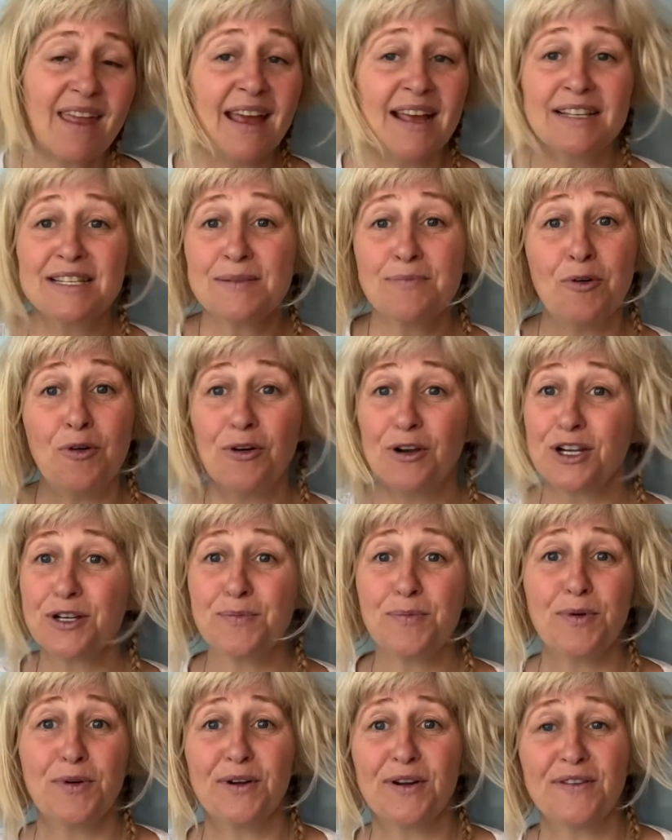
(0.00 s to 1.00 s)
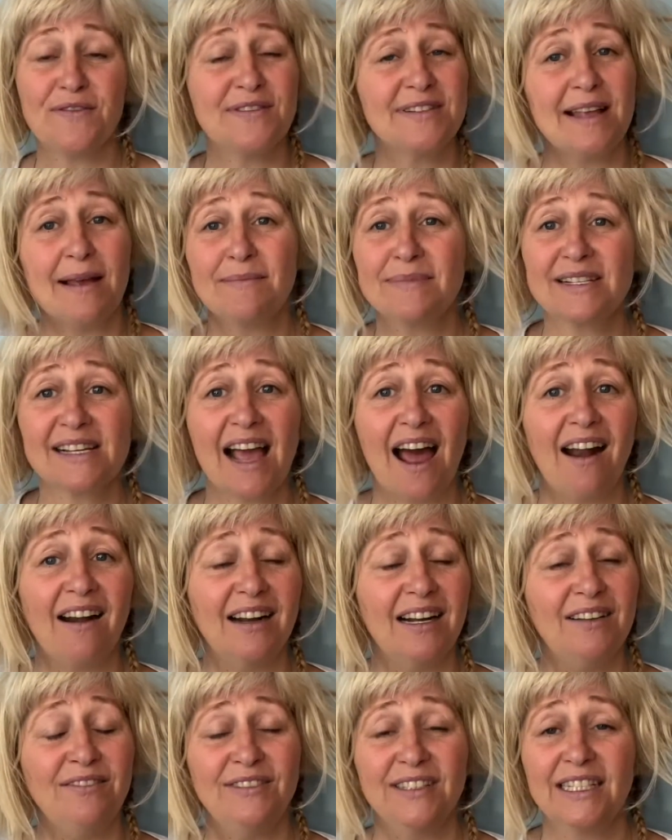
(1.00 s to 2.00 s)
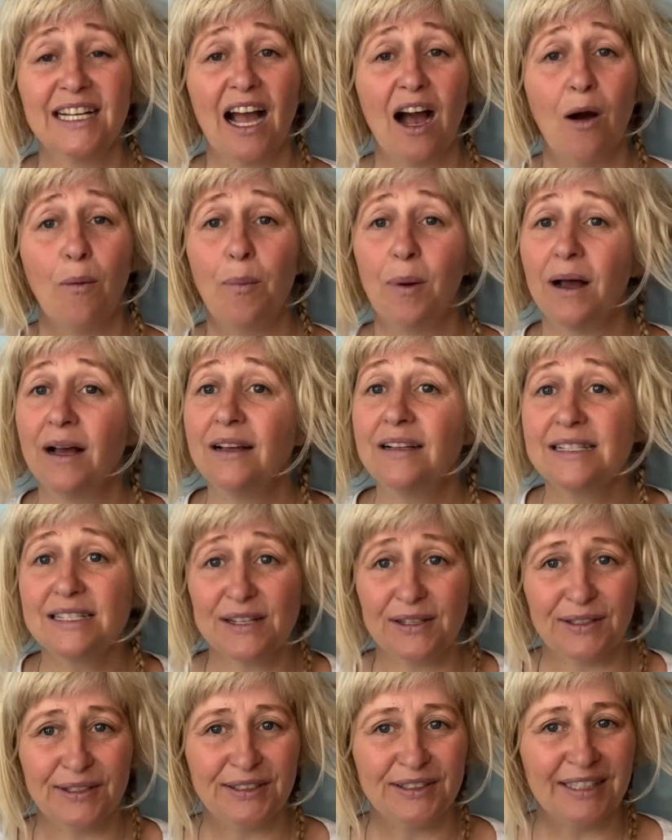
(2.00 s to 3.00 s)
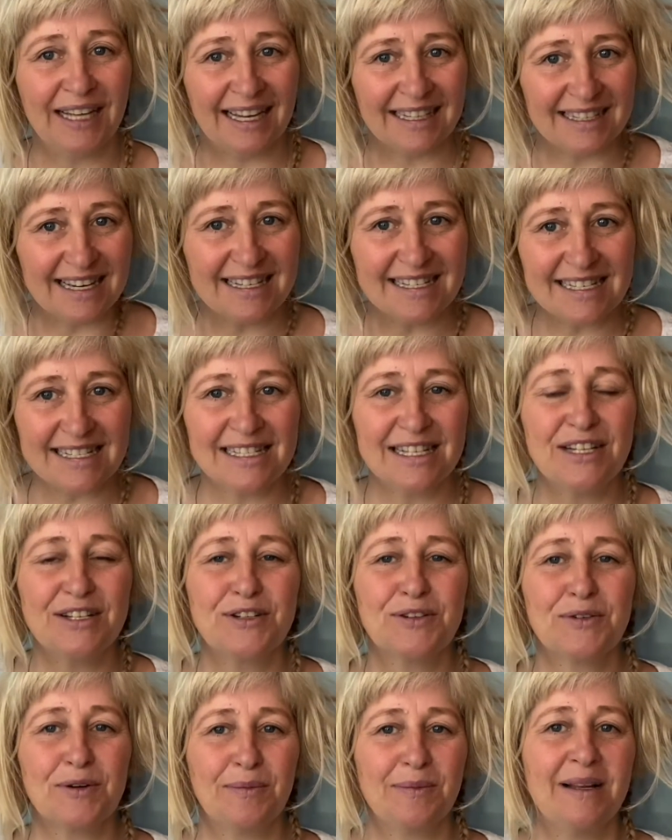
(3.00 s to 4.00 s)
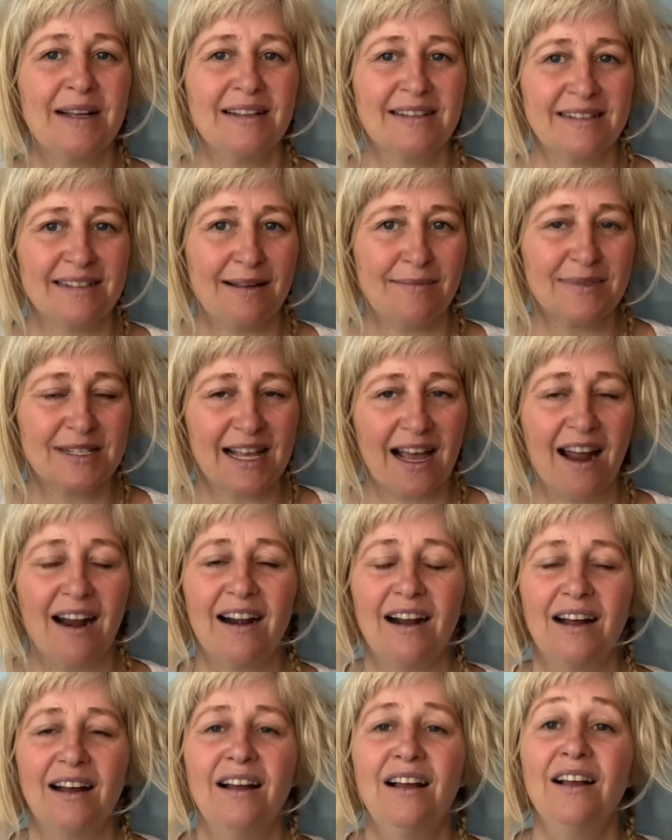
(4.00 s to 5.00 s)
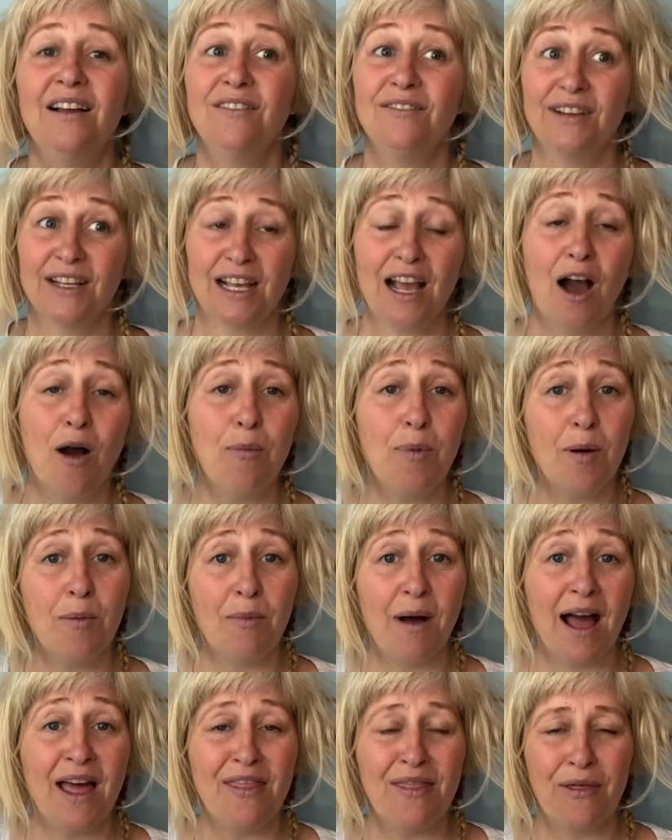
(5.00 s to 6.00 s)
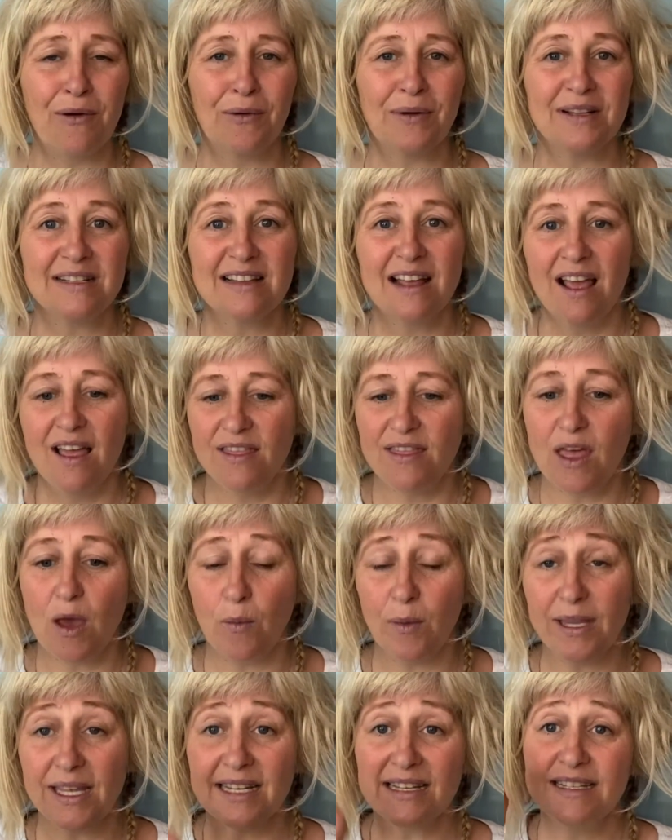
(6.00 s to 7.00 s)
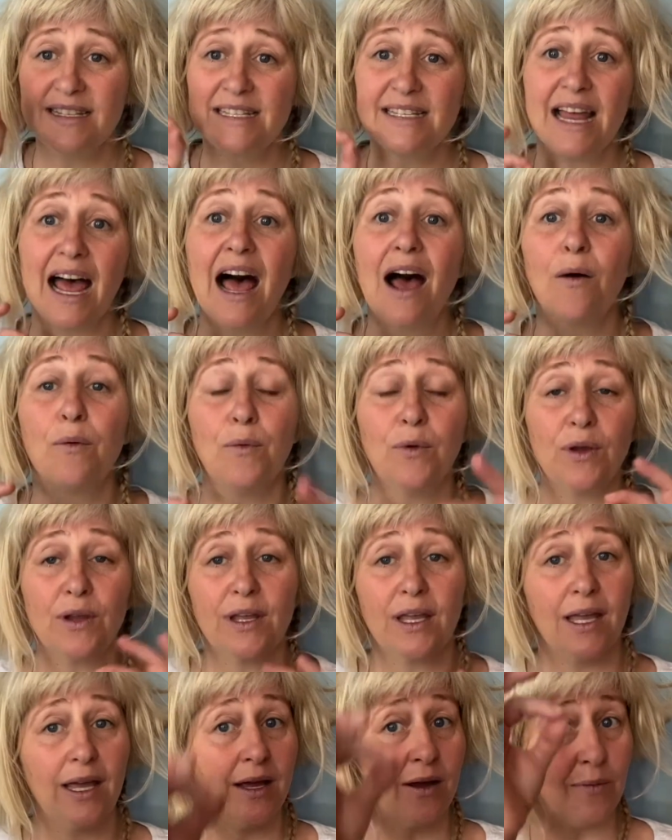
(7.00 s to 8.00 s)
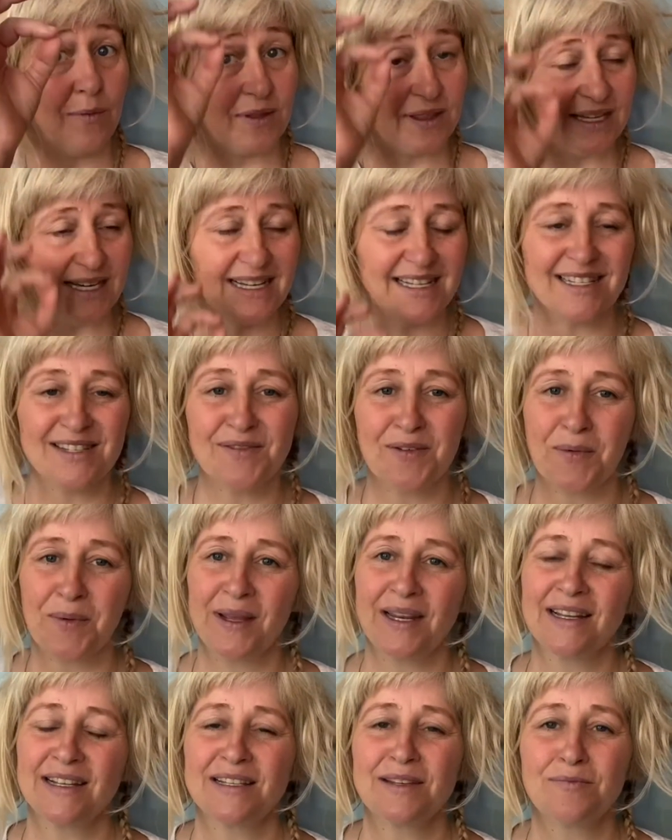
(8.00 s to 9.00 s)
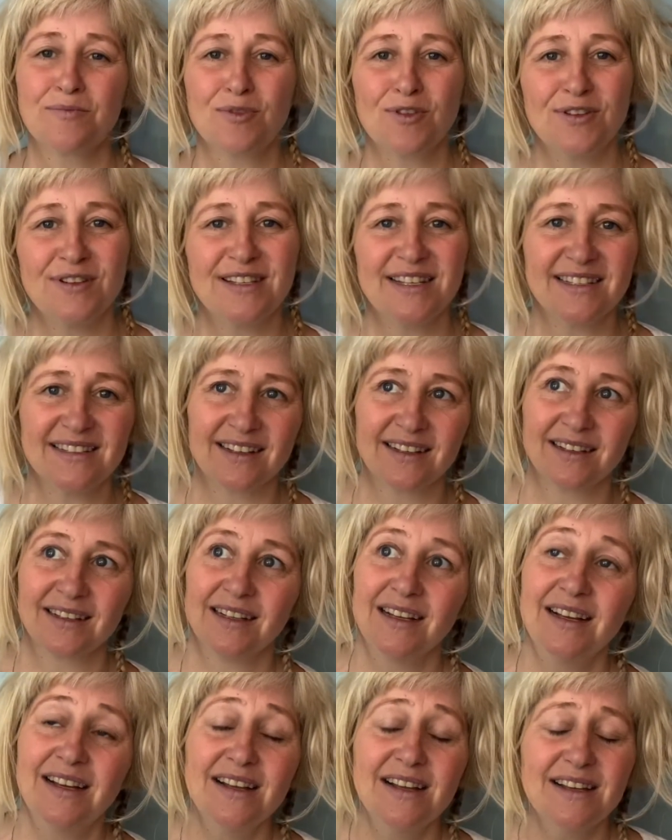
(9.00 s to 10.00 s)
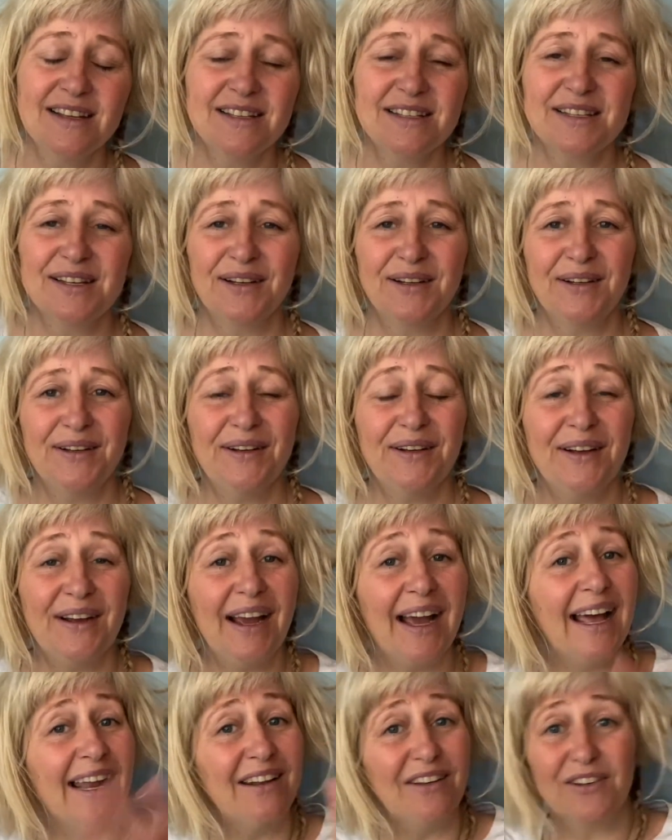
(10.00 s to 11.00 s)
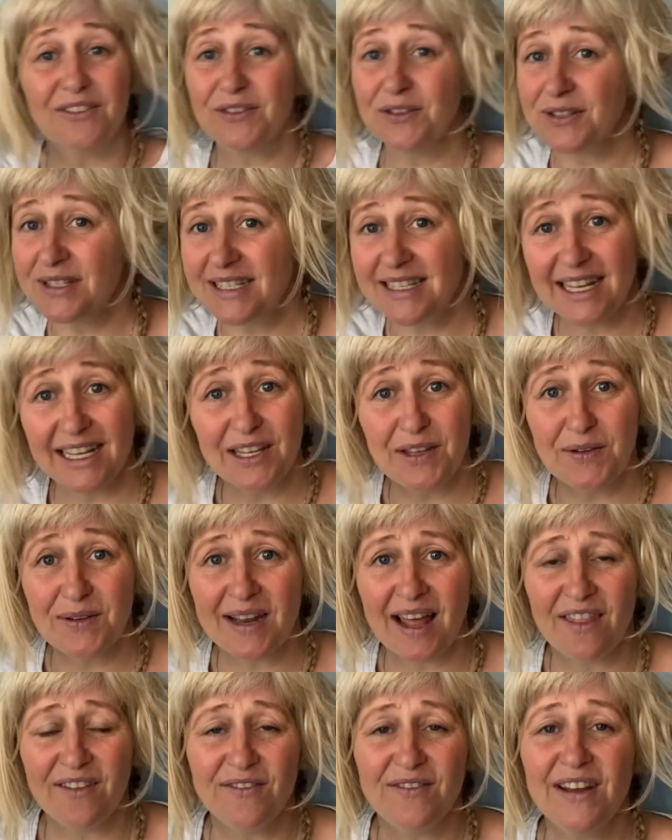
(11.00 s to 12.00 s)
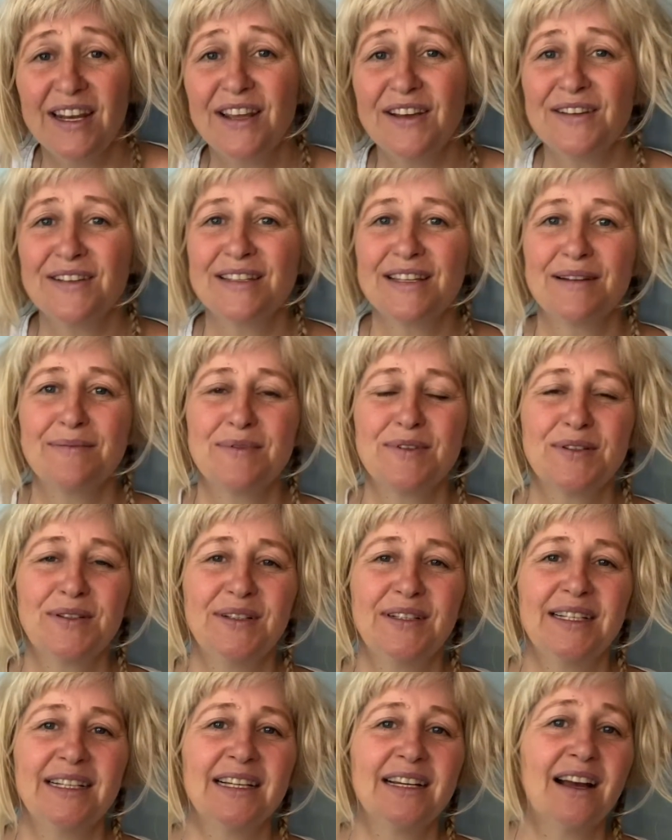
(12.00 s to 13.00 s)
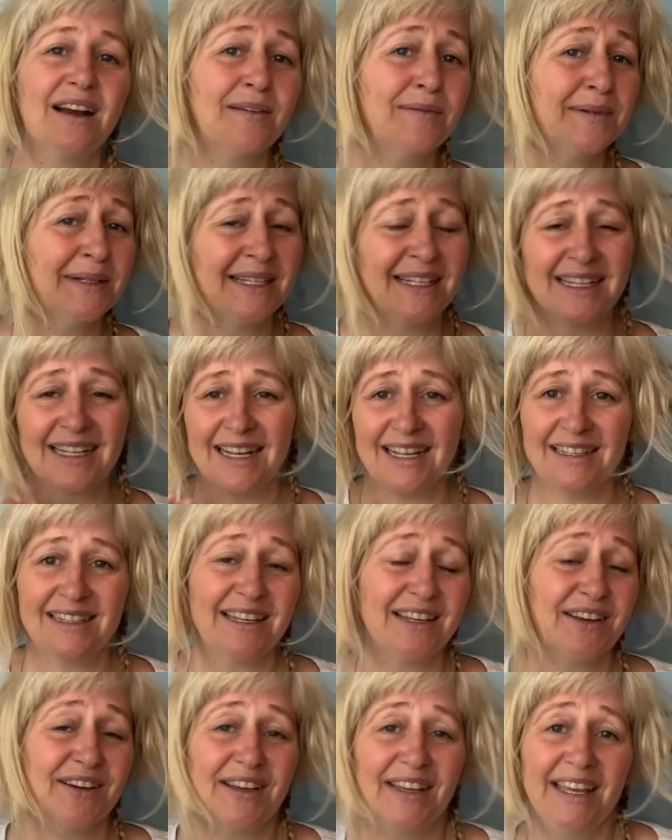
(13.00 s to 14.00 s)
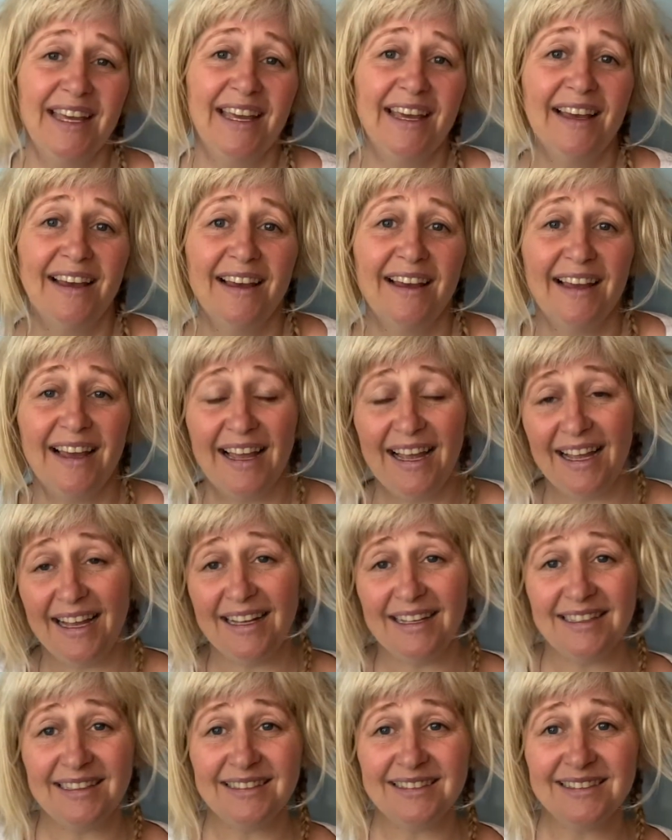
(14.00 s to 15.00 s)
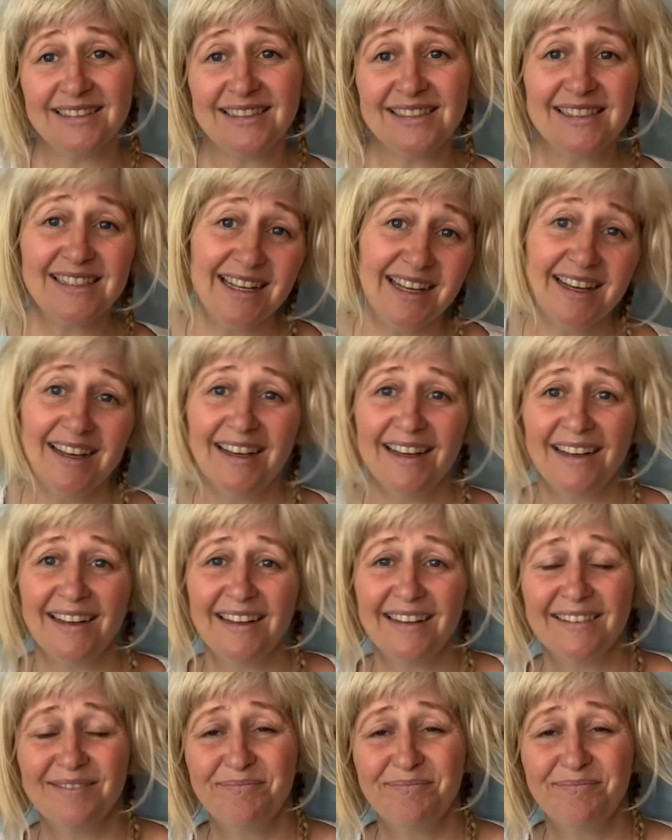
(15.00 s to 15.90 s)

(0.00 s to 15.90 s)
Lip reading: smorgasbord of samskara and vikalpa, so undigested trauma, samskara, vikalpa, mind thoughts, that we can start working with a lens of awareness and processing. So I look forward to seeing you in other videos that I'm doing. I'm really glad that you're here, and yeah,